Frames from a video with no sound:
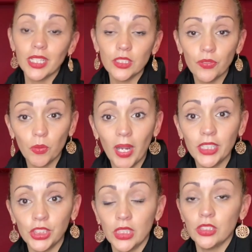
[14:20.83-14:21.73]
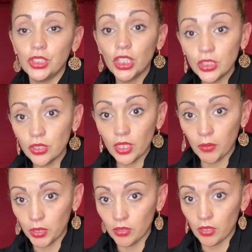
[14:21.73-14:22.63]
for watching. Just so that
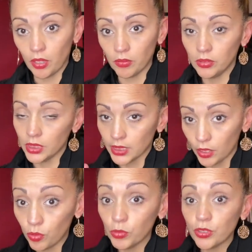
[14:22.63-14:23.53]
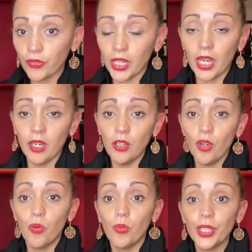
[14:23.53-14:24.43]
way you know, because I almost forgot,
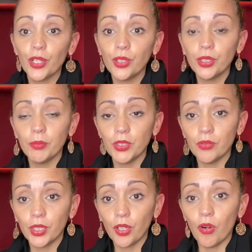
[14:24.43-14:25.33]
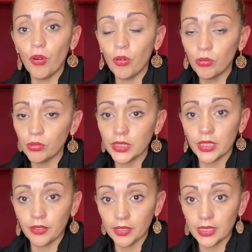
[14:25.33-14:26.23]
we are gonna be doing a whole
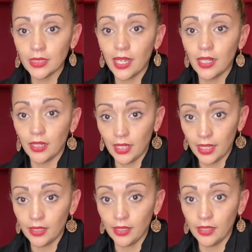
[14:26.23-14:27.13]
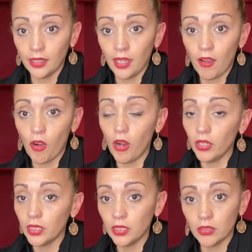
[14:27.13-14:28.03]
series on lighting.
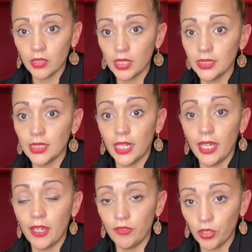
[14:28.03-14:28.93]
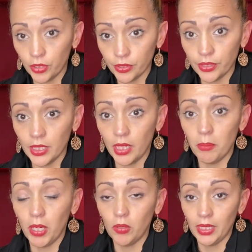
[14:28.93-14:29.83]
All the little things that I have learned
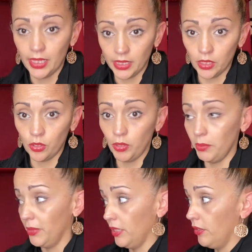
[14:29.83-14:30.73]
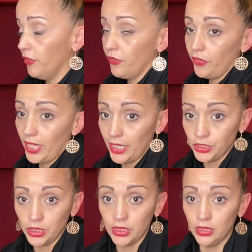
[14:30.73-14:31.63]
about lighting equipment,
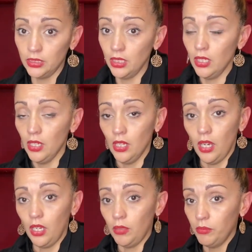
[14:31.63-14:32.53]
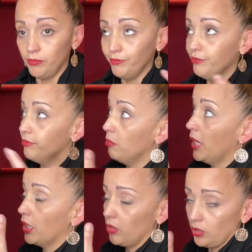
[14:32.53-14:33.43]
flashes, um,
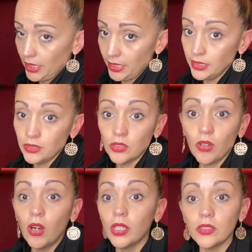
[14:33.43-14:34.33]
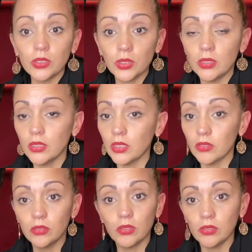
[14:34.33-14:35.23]
mono lights, all those
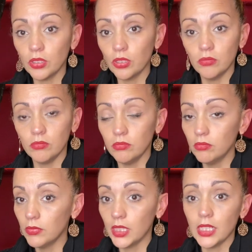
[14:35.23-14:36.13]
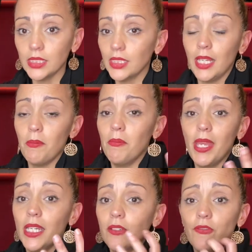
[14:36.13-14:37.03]
little cute things that
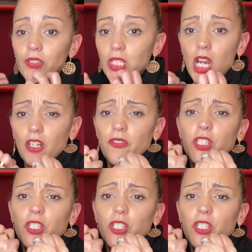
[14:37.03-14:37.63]
make photography